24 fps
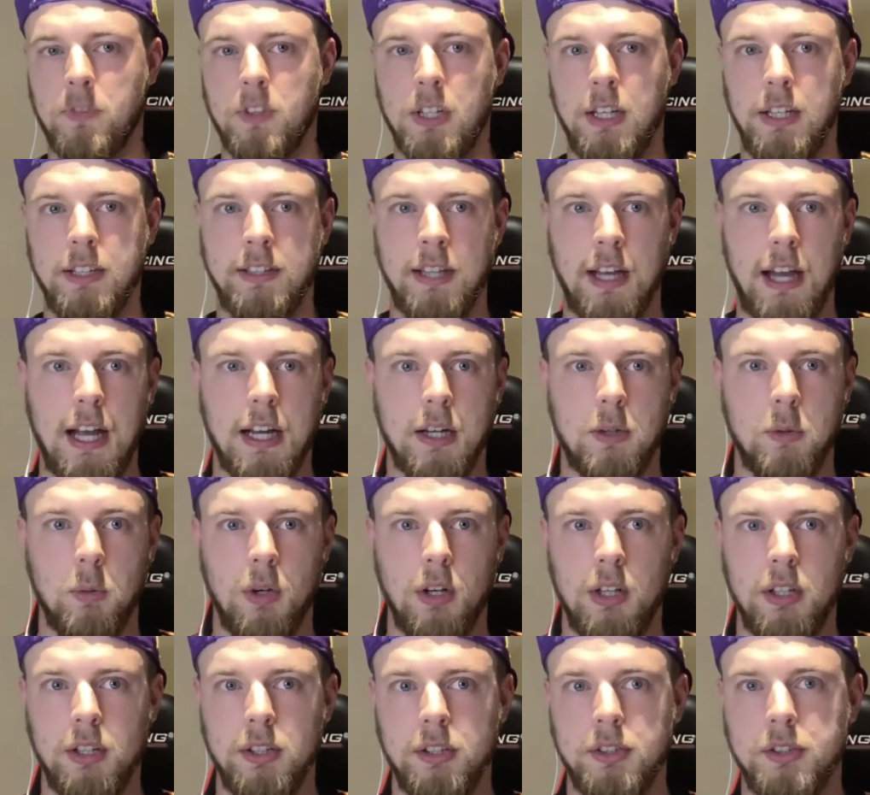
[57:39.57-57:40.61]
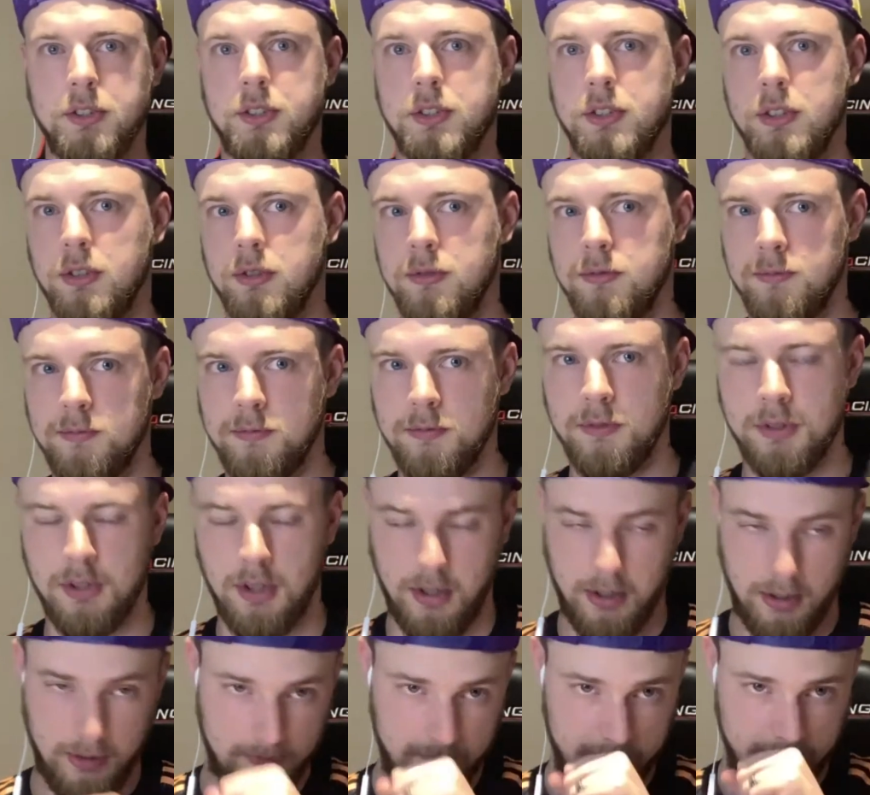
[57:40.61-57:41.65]
Attack was
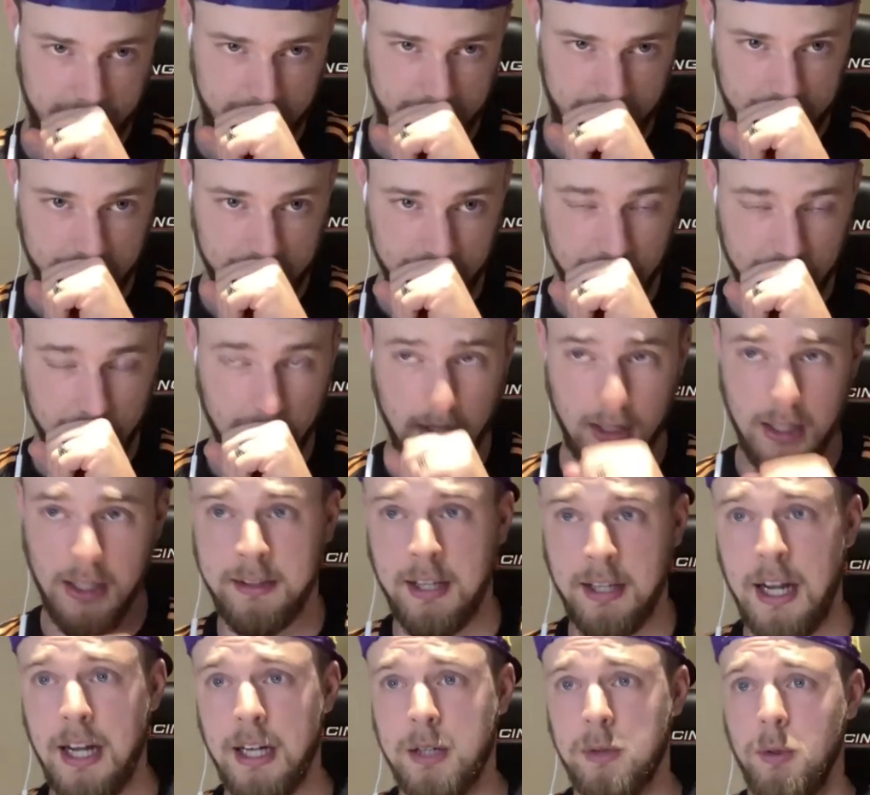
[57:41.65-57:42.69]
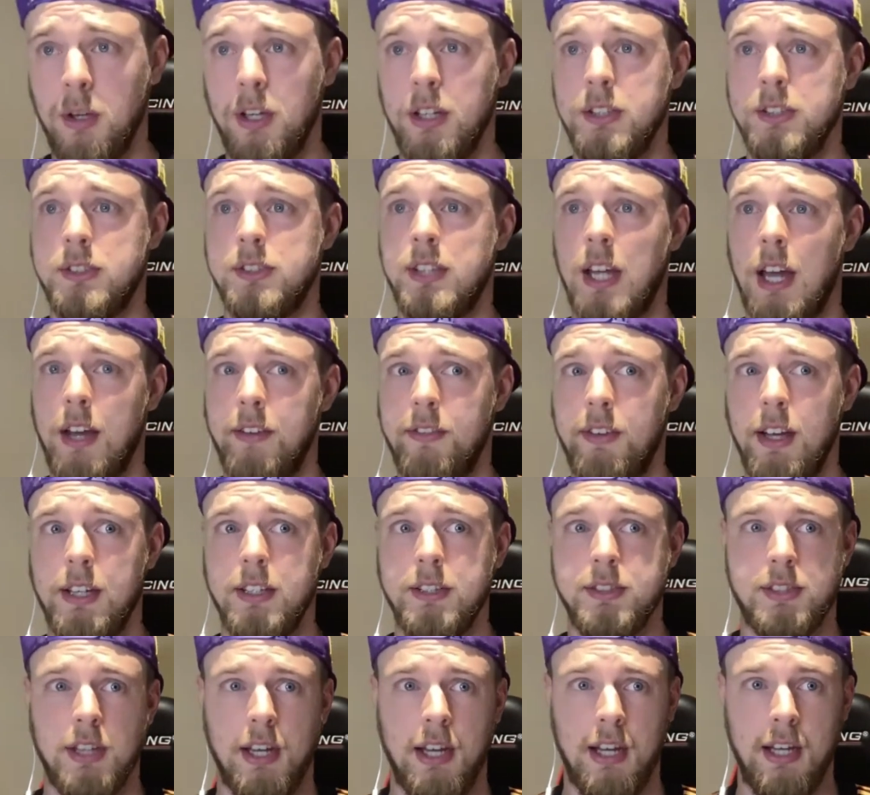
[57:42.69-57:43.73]

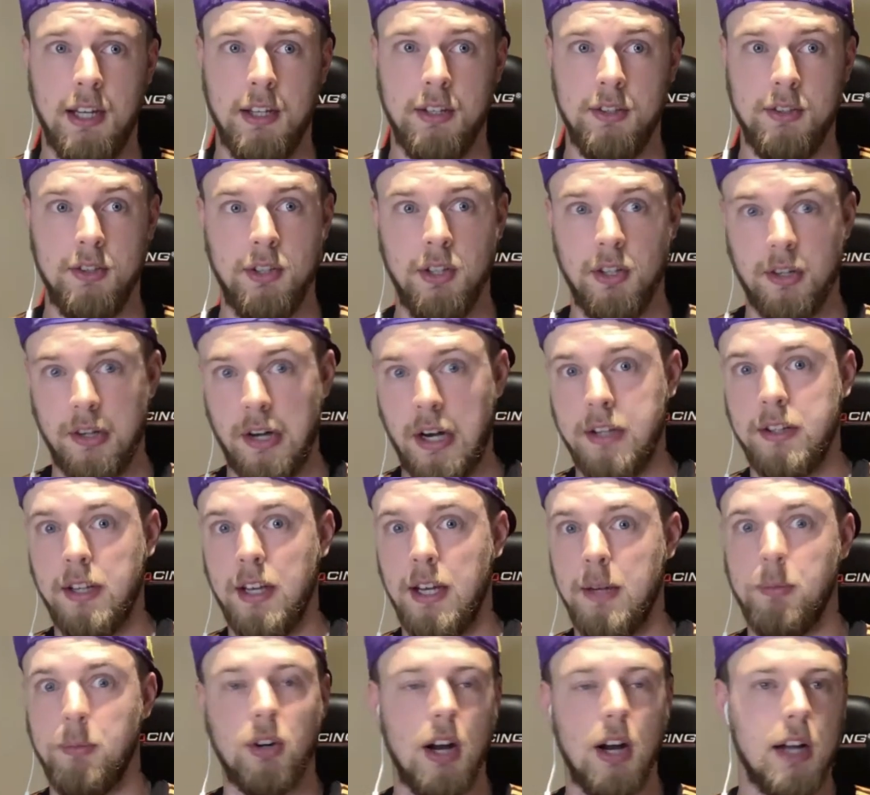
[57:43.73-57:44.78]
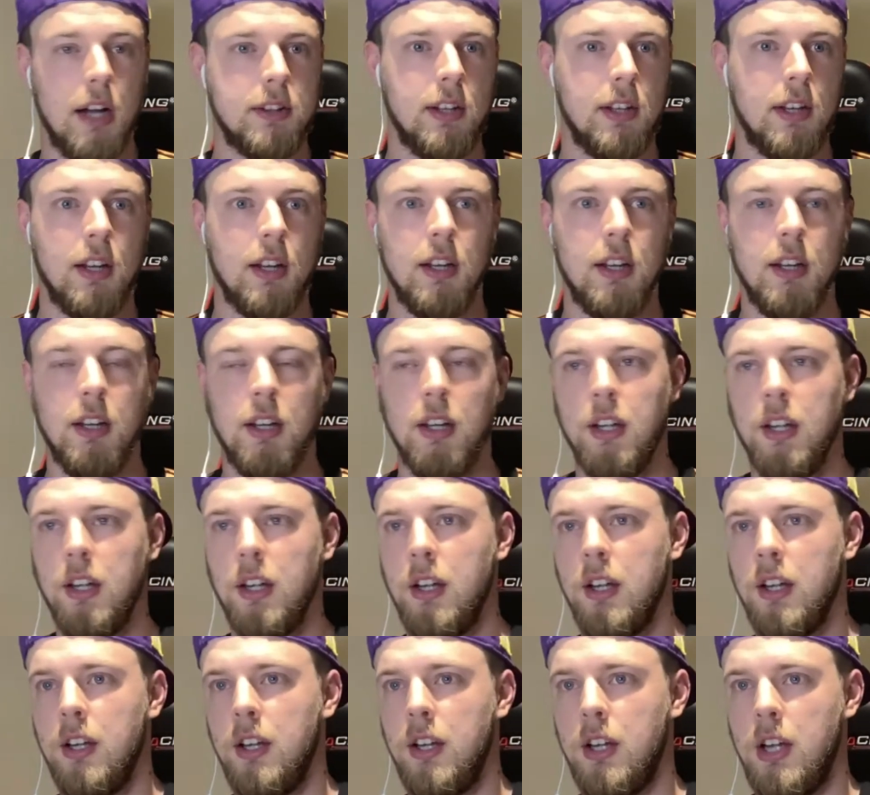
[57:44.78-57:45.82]
Tevez and Llorente and Morata.
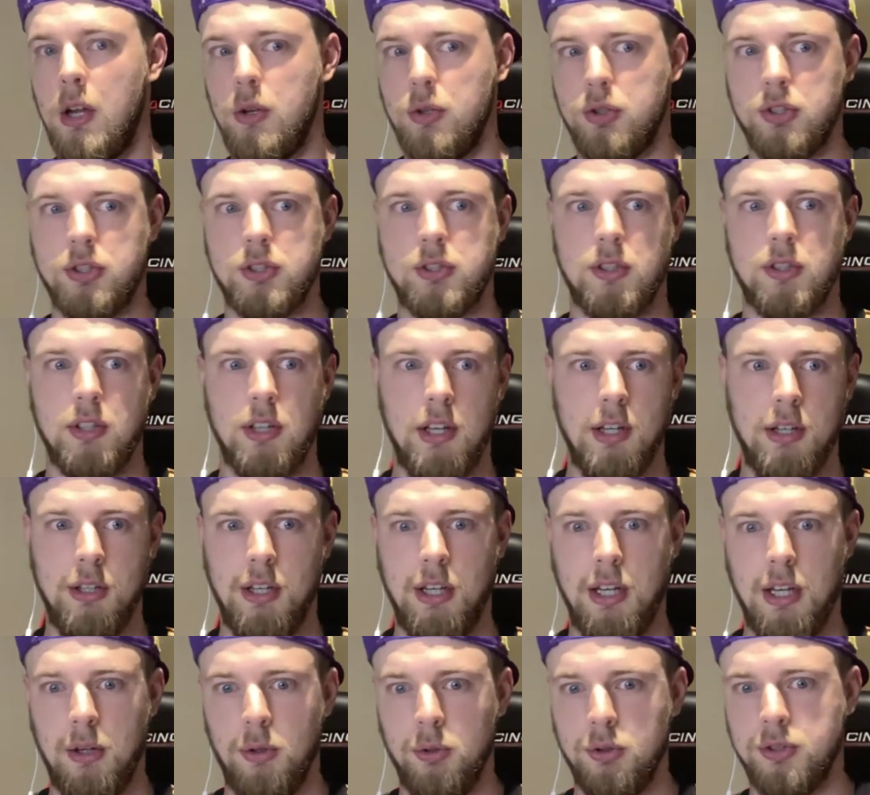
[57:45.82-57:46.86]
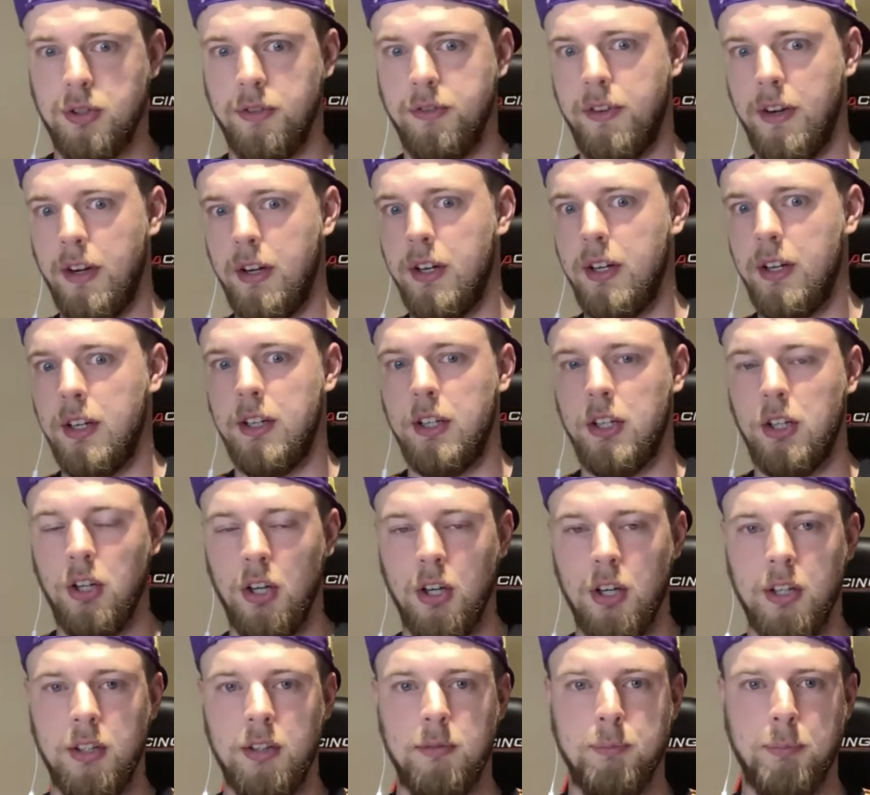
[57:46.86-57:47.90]
It was a very
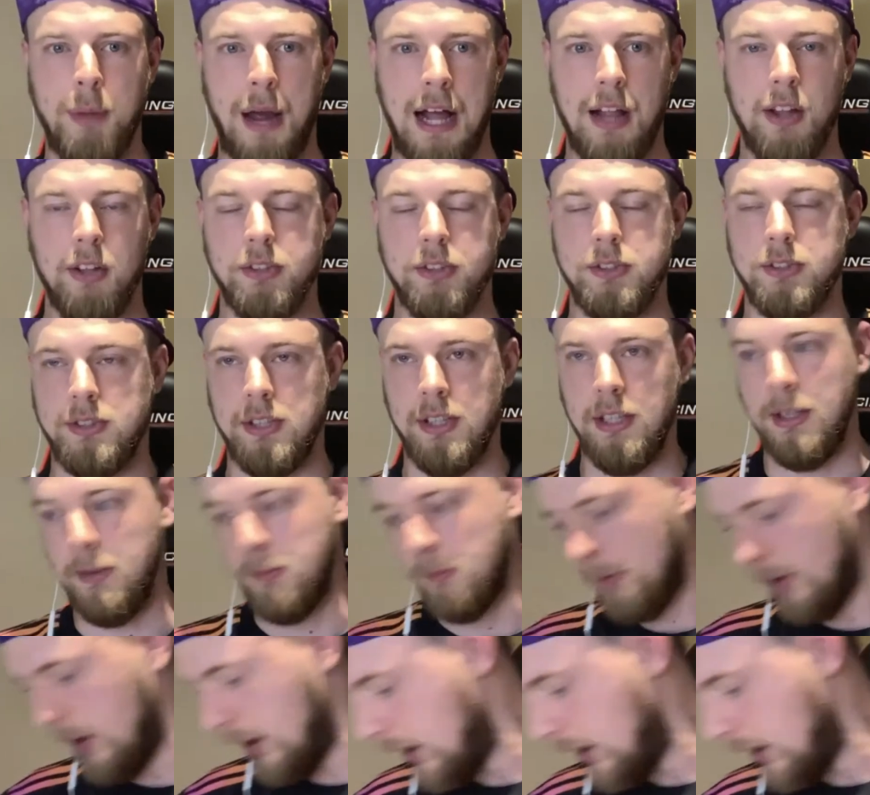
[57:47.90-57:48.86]
good balanced team,